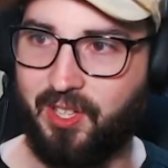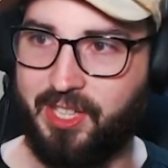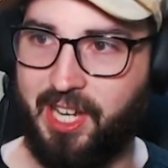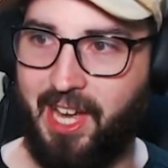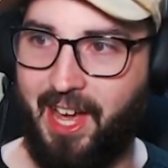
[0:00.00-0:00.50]

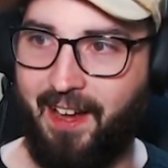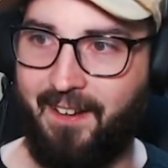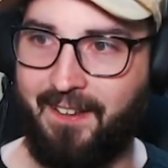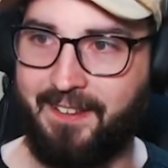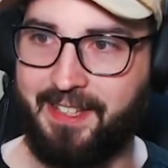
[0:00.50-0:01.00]
Yeah.
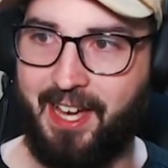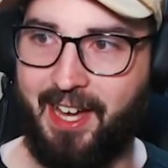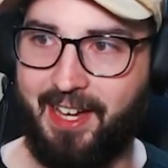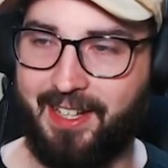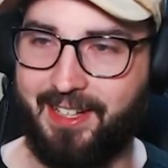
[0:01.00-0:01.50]

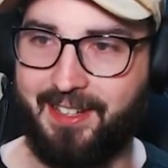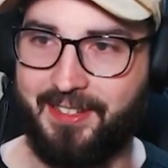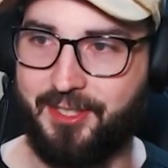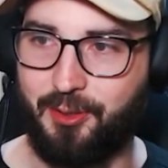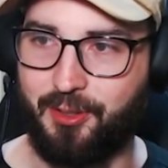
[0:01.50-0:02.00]
Yeah.
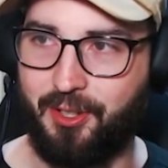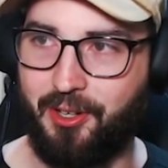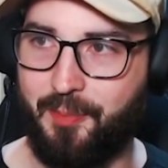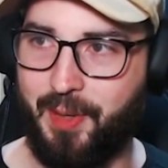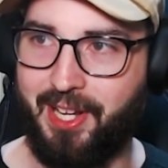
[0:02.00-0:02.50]
It's all
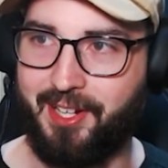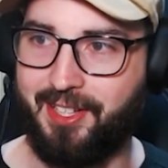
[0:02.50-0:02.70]
gone, man.